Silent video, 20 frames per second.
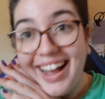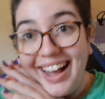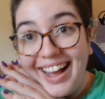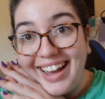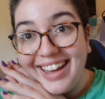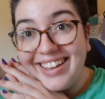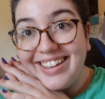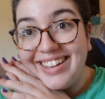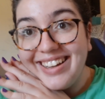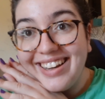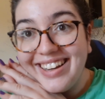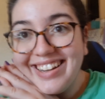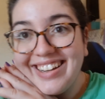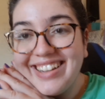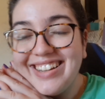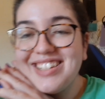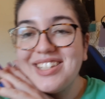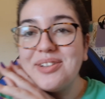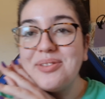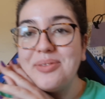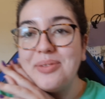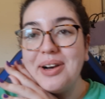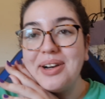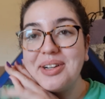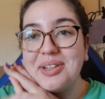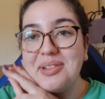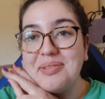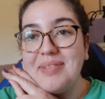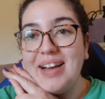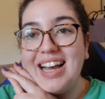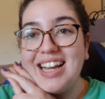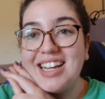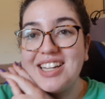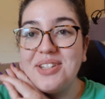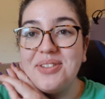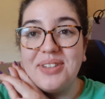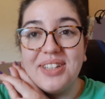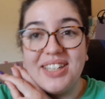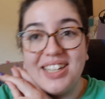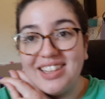Hi guys, welcome back
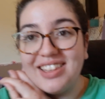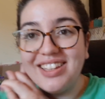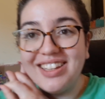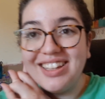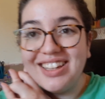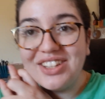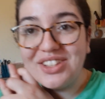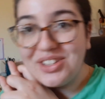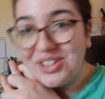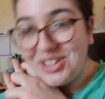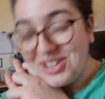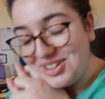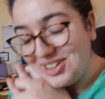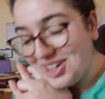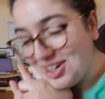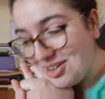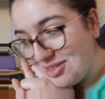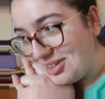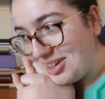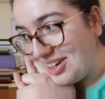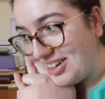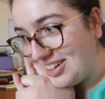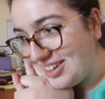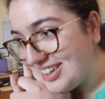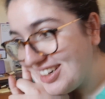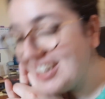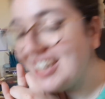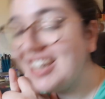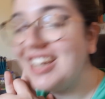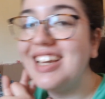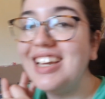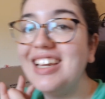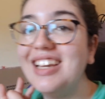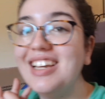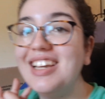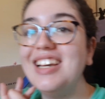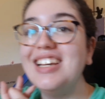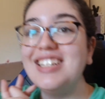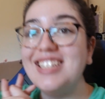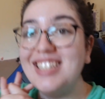to another studio vlog.
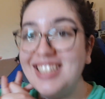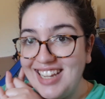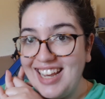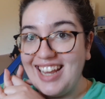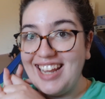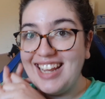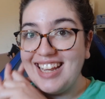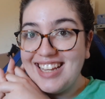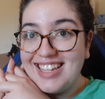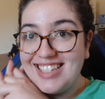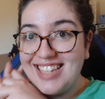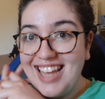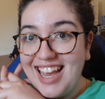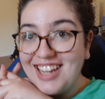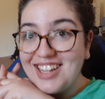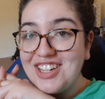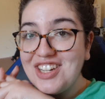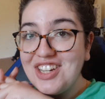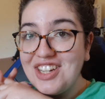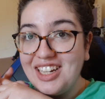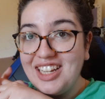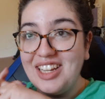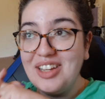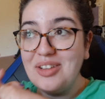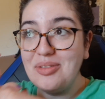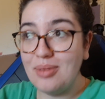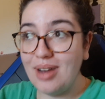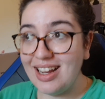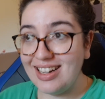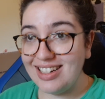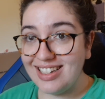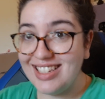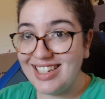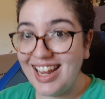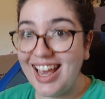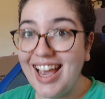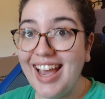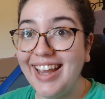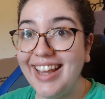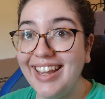Today is actually
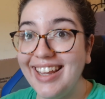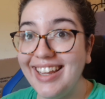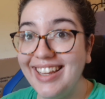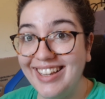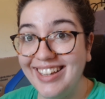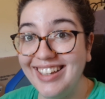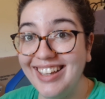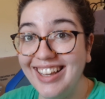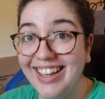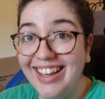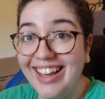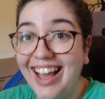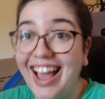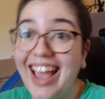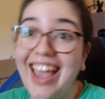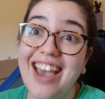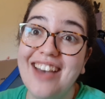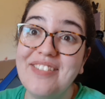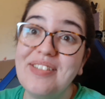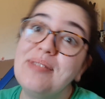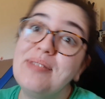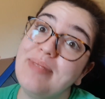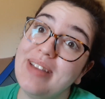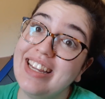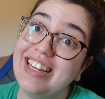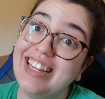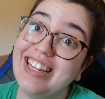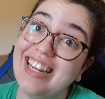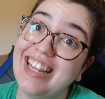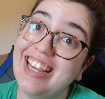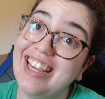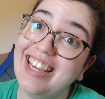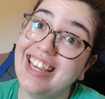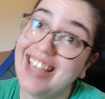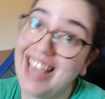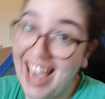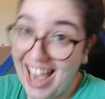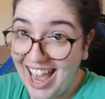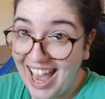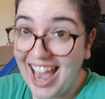Wednesday. I haven't been in here
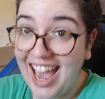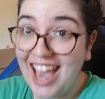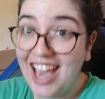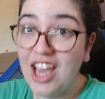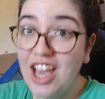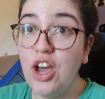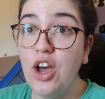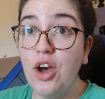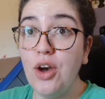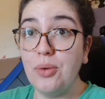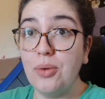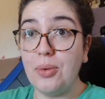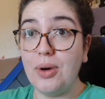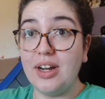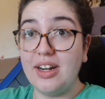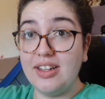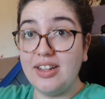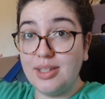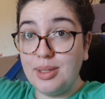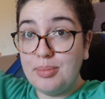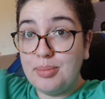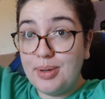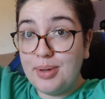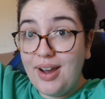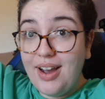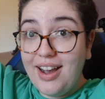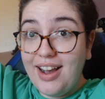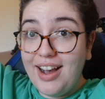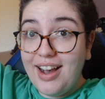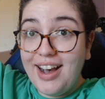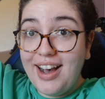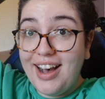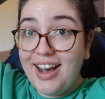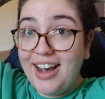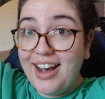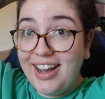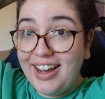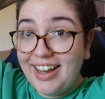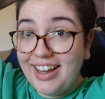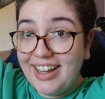yet. What a
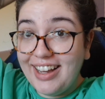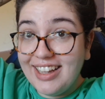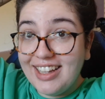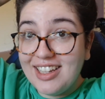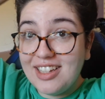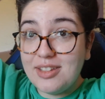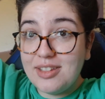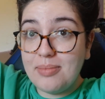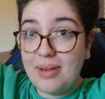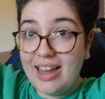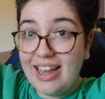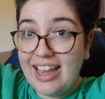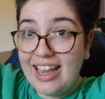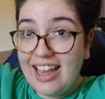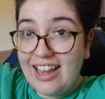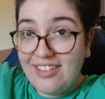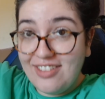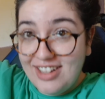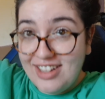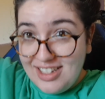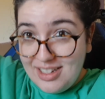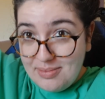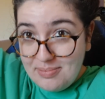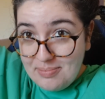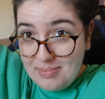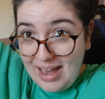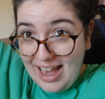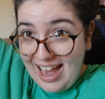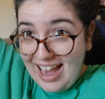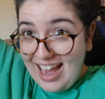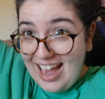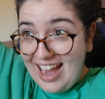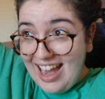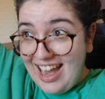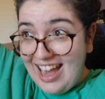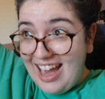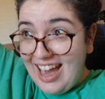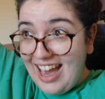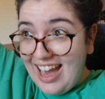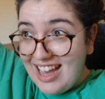surprise. My hair is a
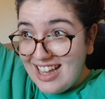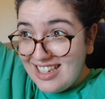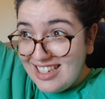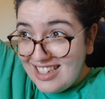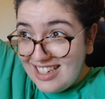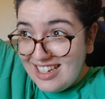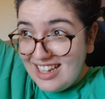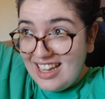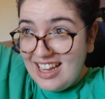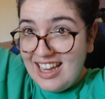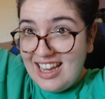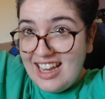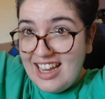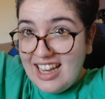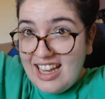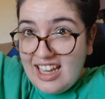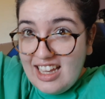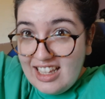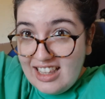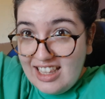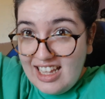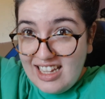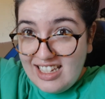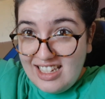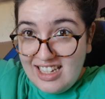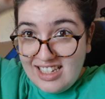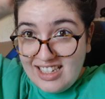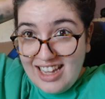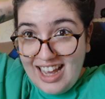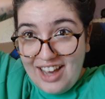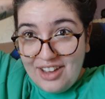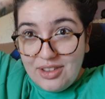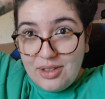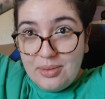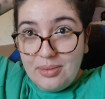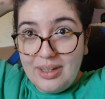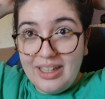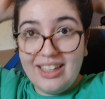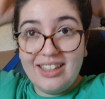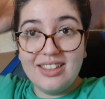mess. This is how the
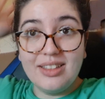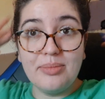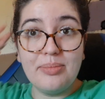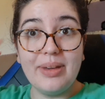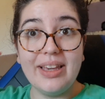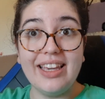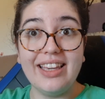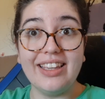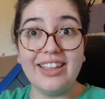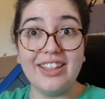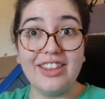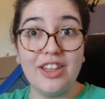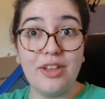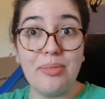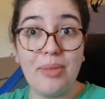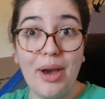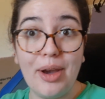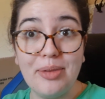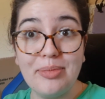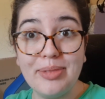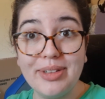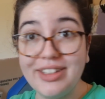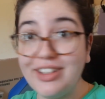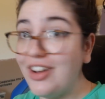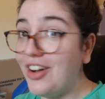weeks are being at the moment,